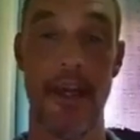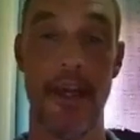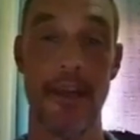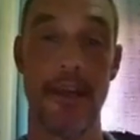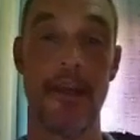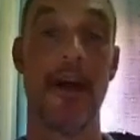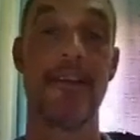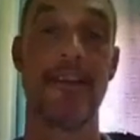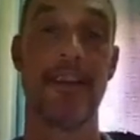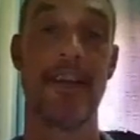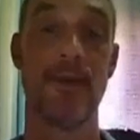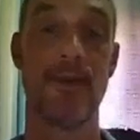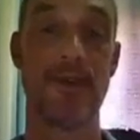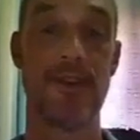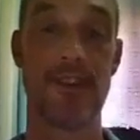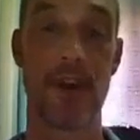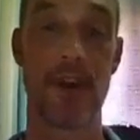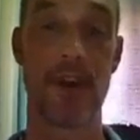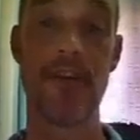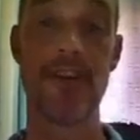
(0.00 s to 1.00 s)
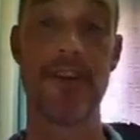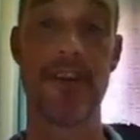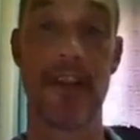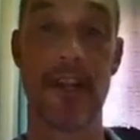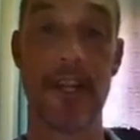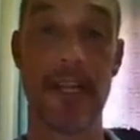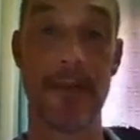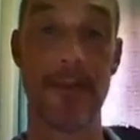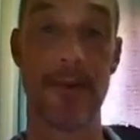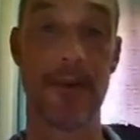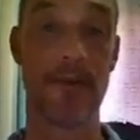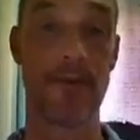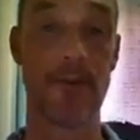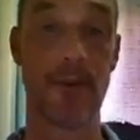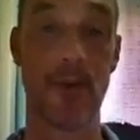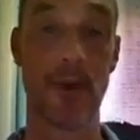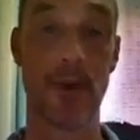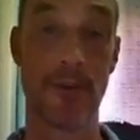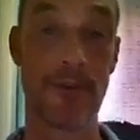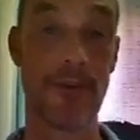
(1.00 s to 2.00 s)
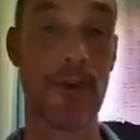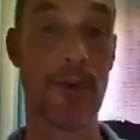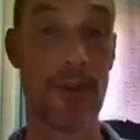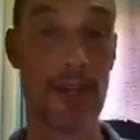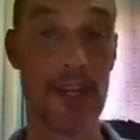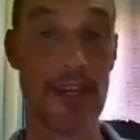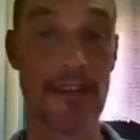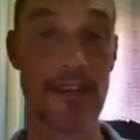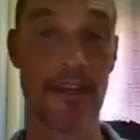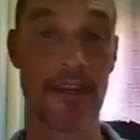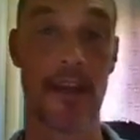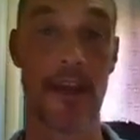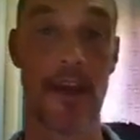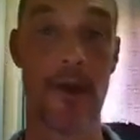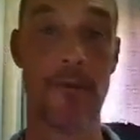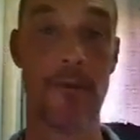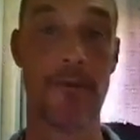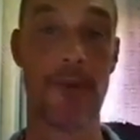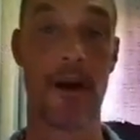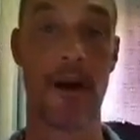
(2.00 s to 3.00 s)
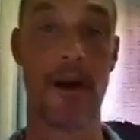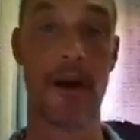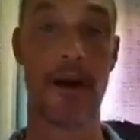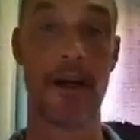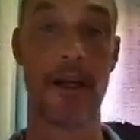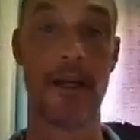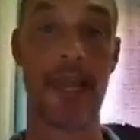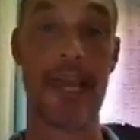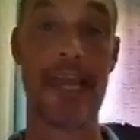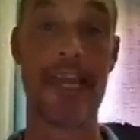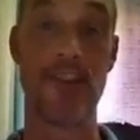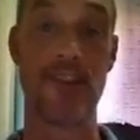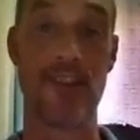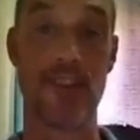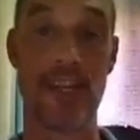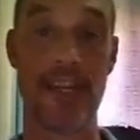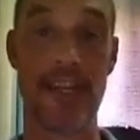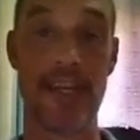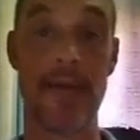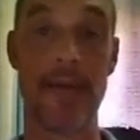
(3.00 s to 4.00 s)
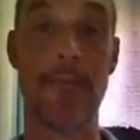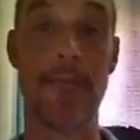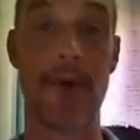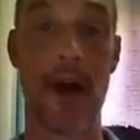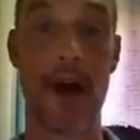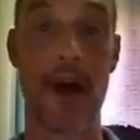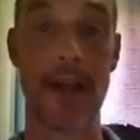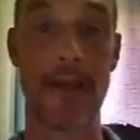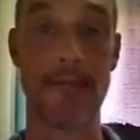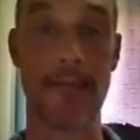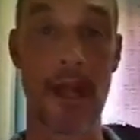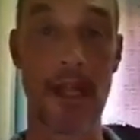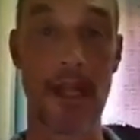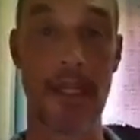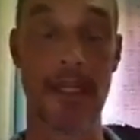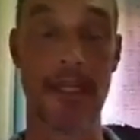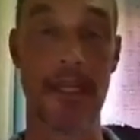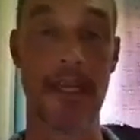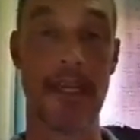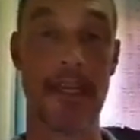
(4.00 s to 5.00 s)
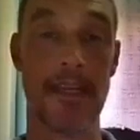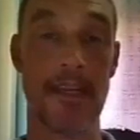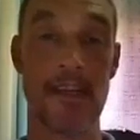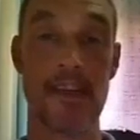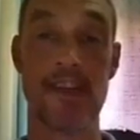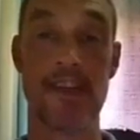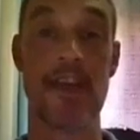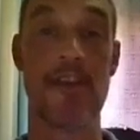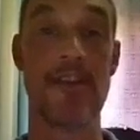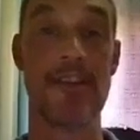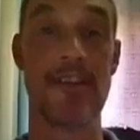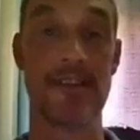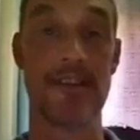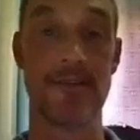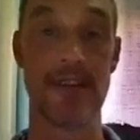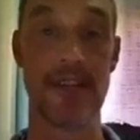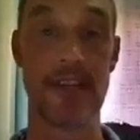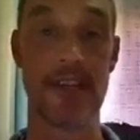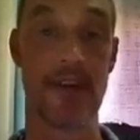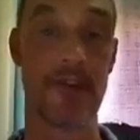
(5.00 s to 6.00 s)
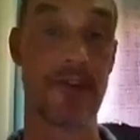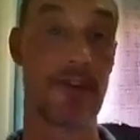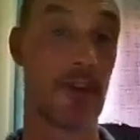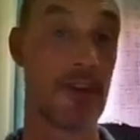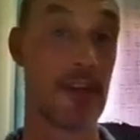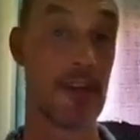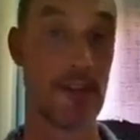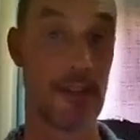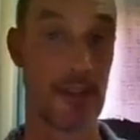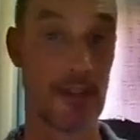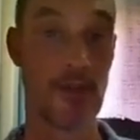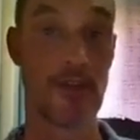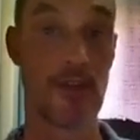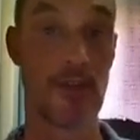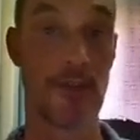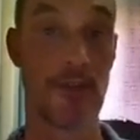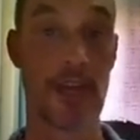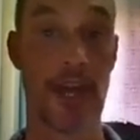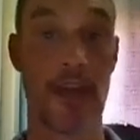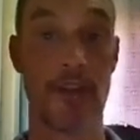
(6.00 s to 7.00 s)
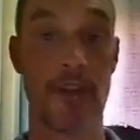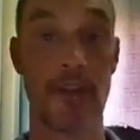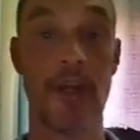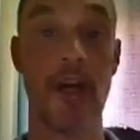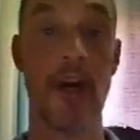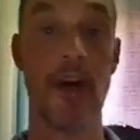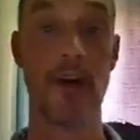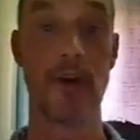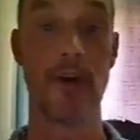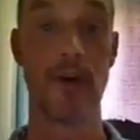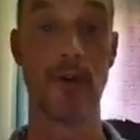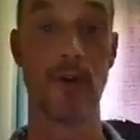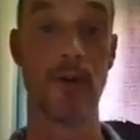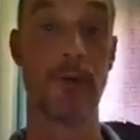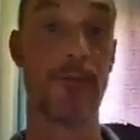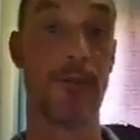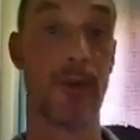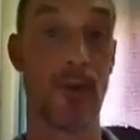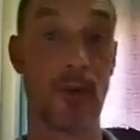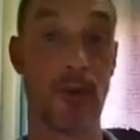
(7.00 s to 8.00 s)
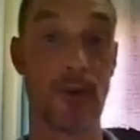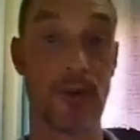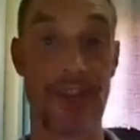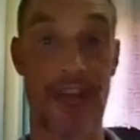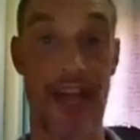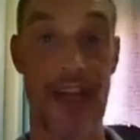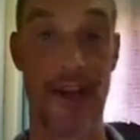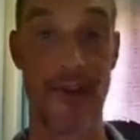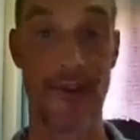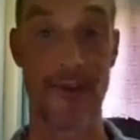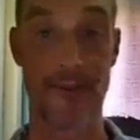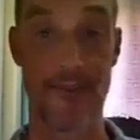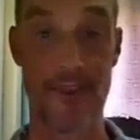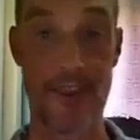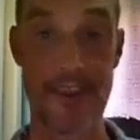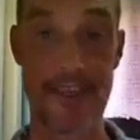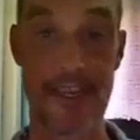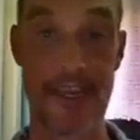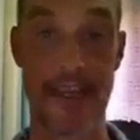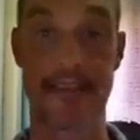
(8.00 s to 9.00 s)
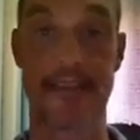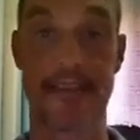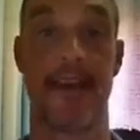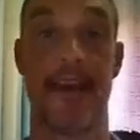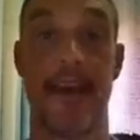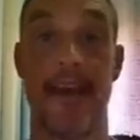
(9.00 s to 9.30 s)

The idea was originally put forward a few years ago by engineer Brian Mullen in a series of videos on his YouTube channel called Balls Out Physics.